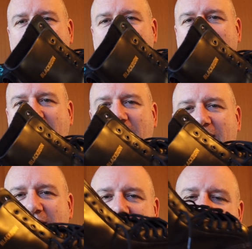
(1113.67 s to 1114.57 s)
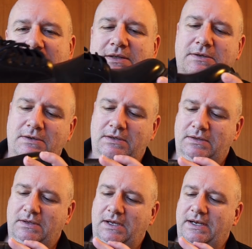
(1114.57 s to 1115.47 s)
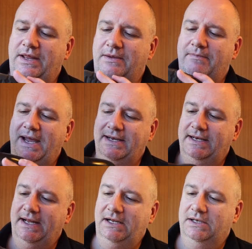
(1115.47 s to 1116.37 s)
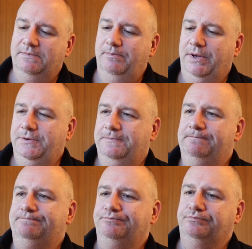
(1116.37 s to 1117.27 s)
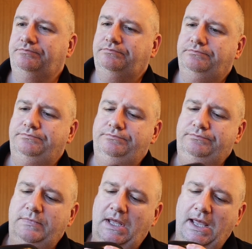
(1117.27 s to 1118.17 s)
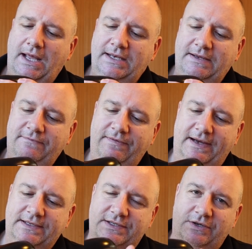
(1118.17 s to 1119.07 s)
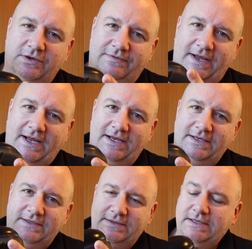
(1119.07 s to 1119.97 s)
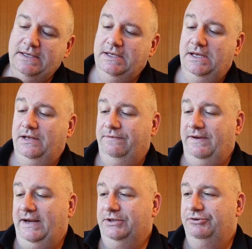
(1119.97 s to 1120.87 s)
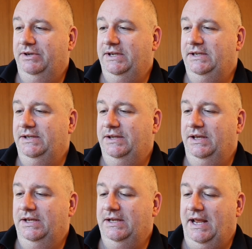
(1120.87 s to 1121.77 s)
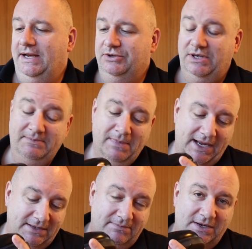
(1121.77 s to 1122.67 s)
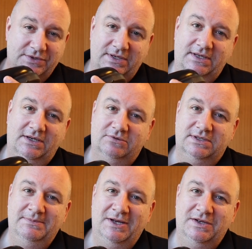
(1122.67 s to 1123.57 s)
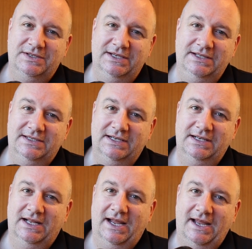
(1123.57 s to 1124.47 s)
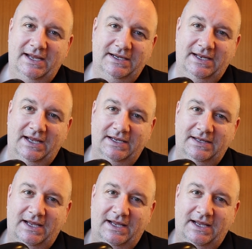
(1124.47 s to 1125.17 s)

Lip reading: Another made in England boot, and in fact Solovair are the factory that actually made most of the Dr. Martens in their heyday.